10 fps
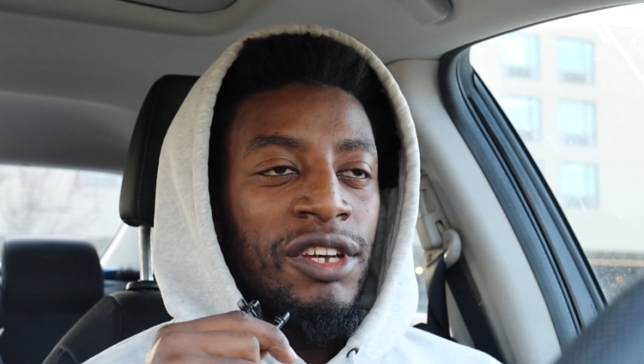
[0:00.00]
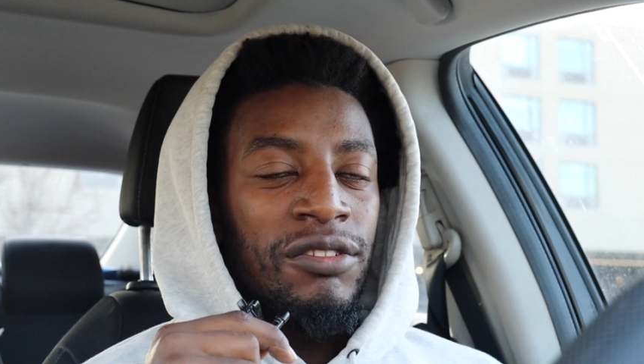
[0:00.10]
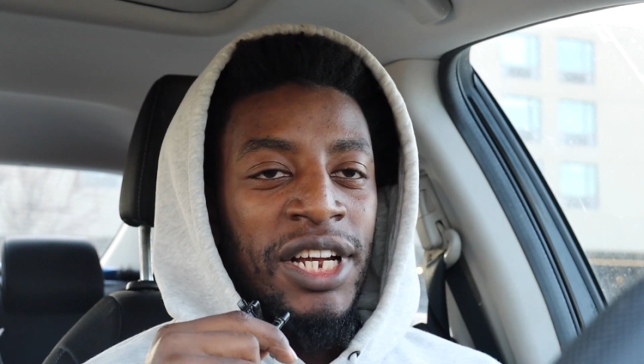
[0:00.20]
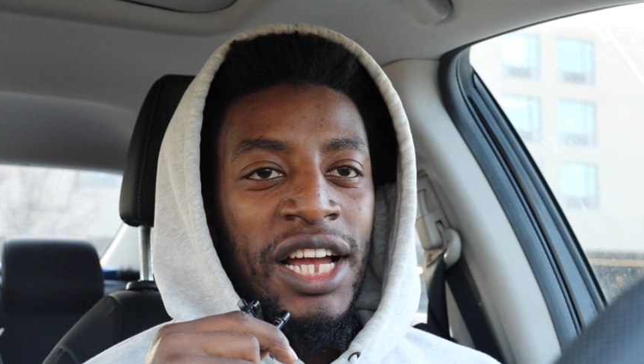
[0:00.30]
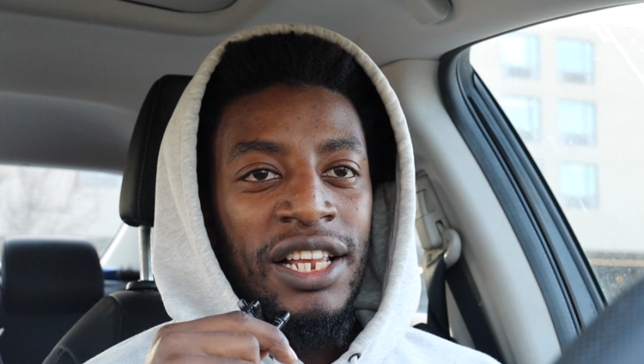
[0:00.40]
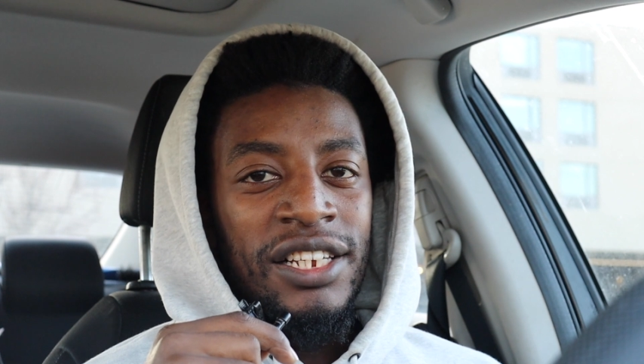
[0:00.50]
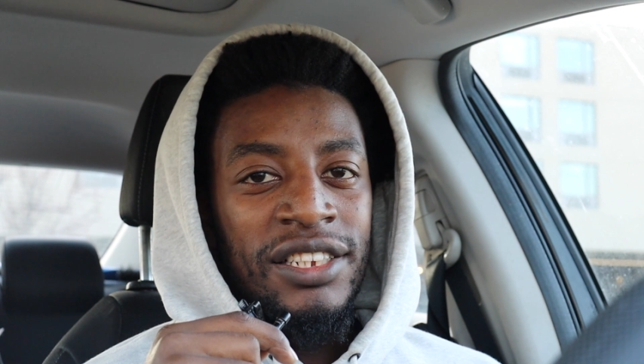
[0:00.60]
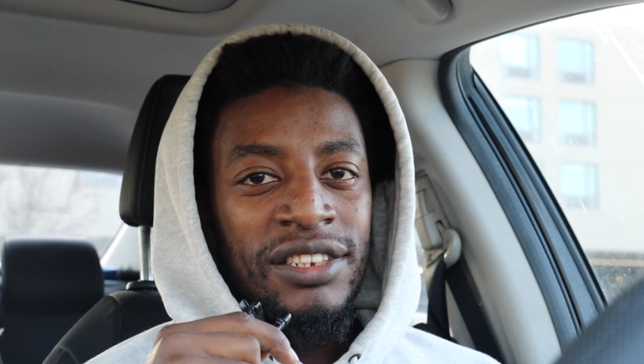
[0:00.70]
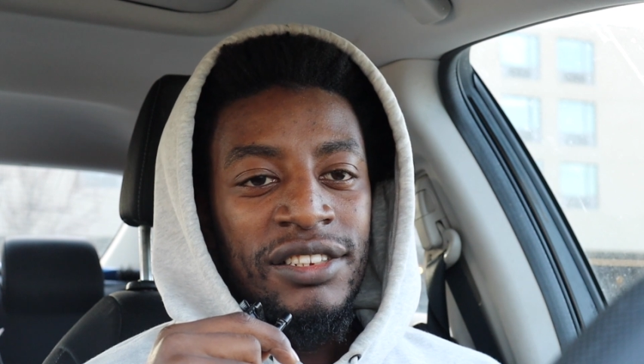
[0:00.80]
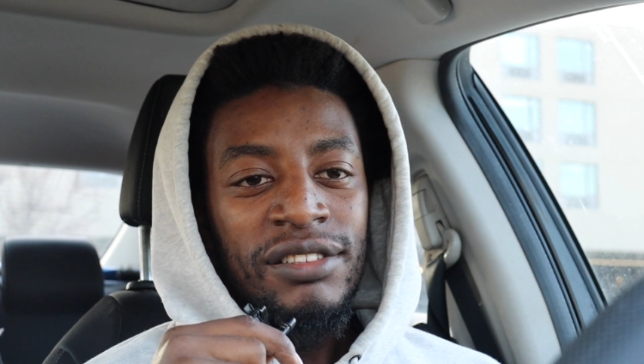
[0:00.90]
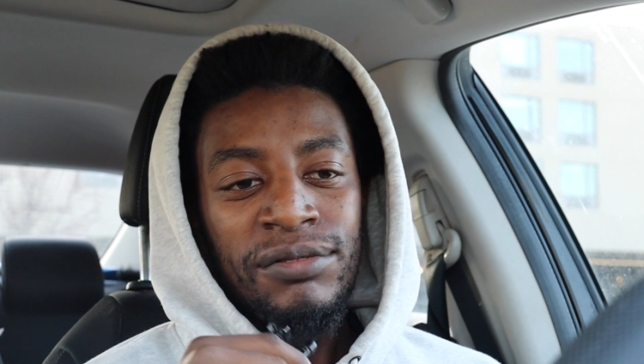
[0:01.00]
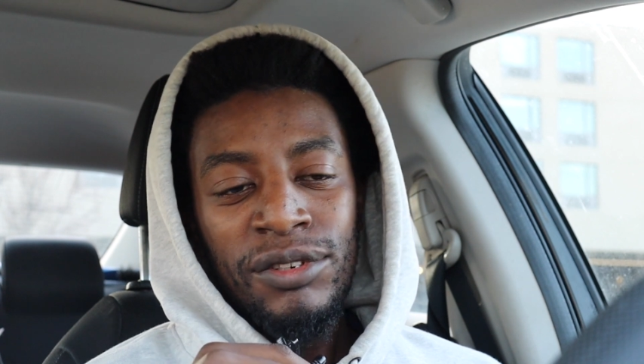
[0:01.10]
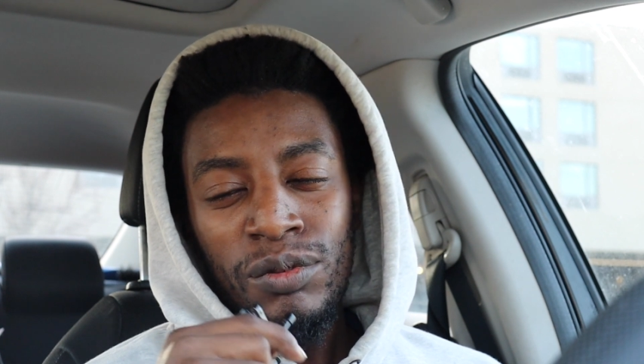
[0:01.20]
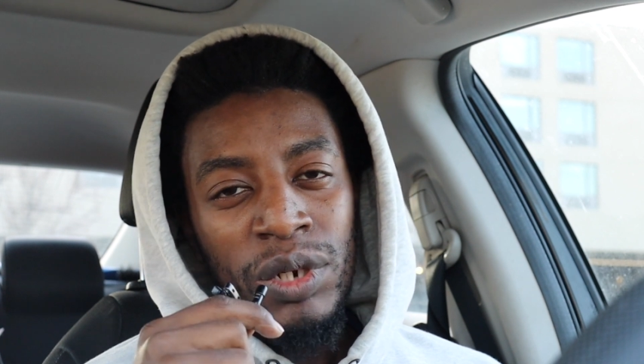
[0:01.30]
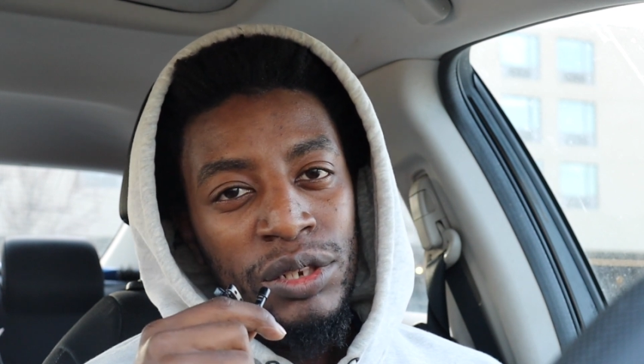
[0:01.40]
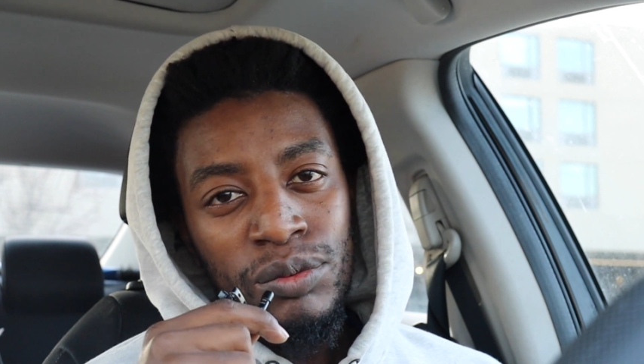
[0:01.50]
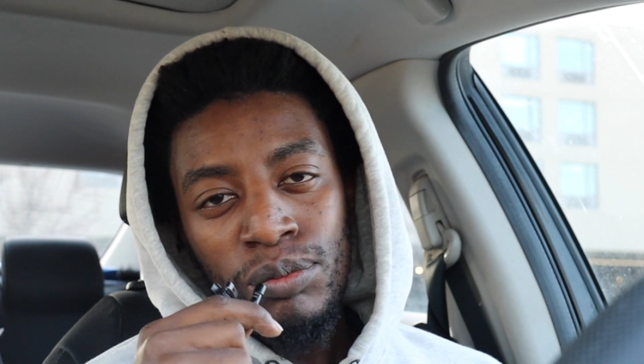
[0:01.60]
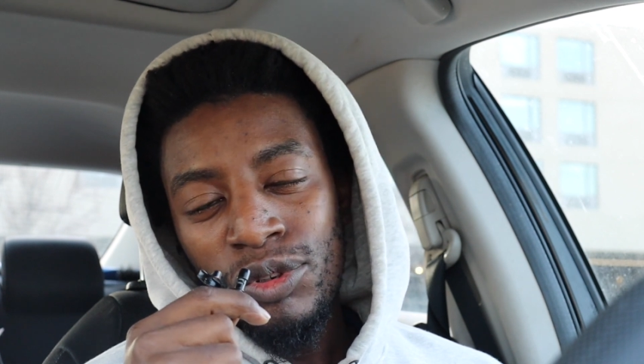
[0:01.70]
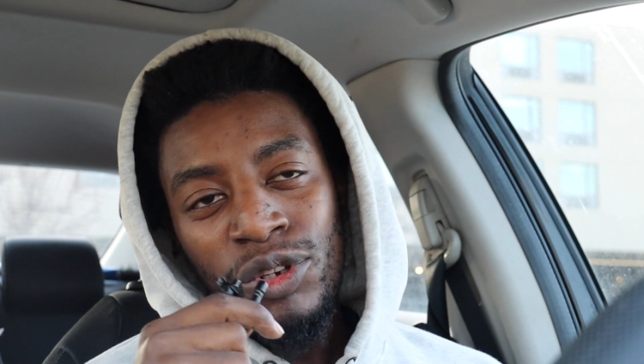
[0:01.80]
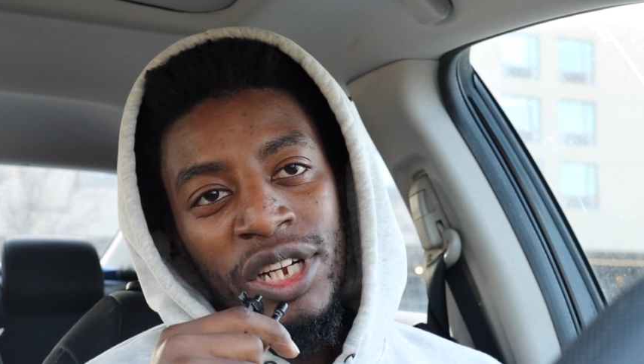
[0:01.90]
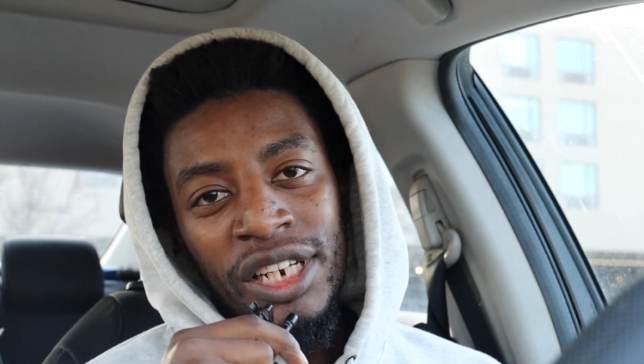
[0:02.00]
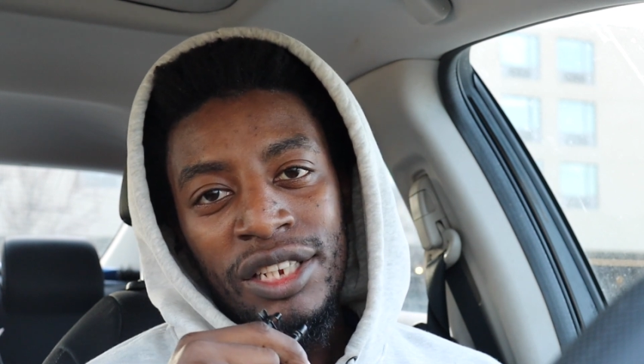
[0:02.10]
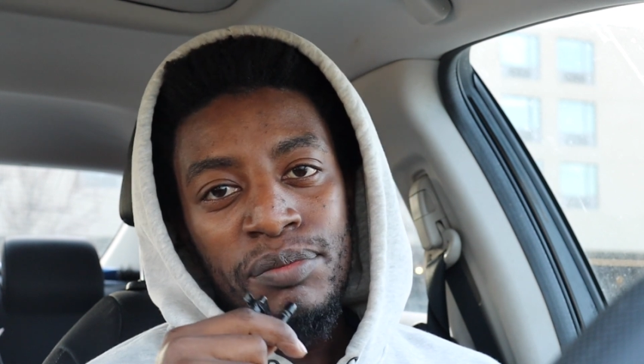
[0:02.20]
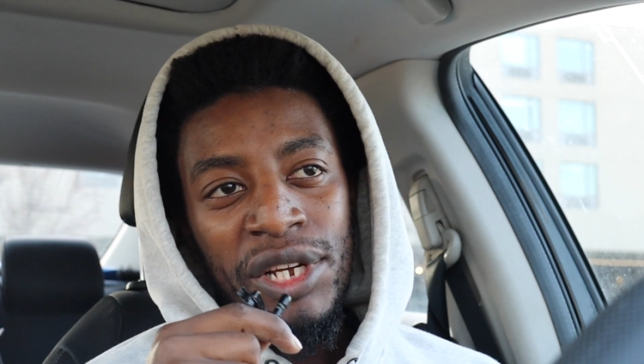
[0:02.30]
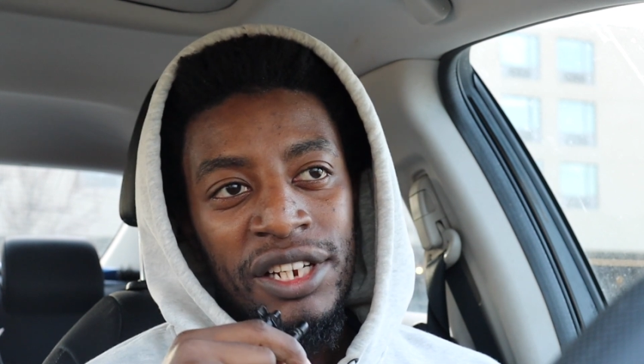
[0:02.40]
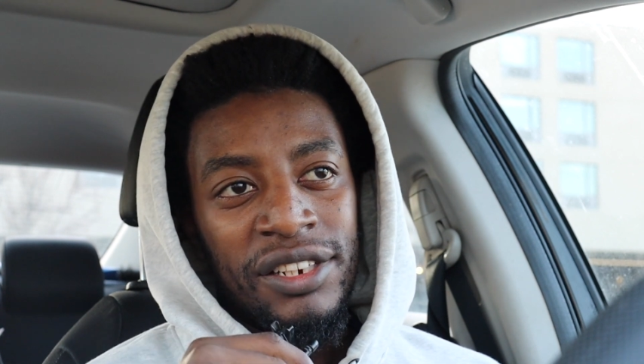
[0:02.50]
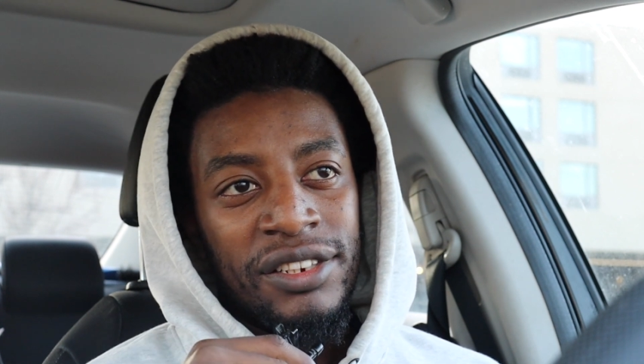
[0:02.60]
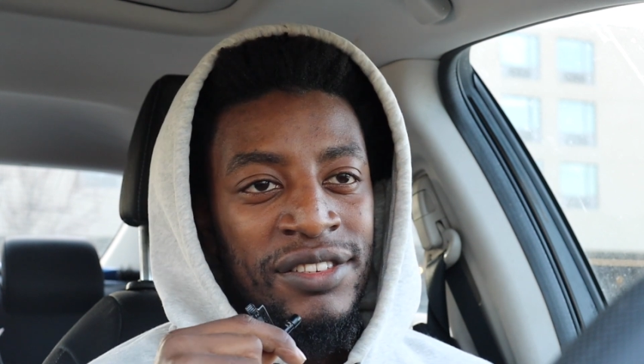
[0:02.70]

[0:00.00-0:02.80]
Regardless if you're rich, you're gonna spend.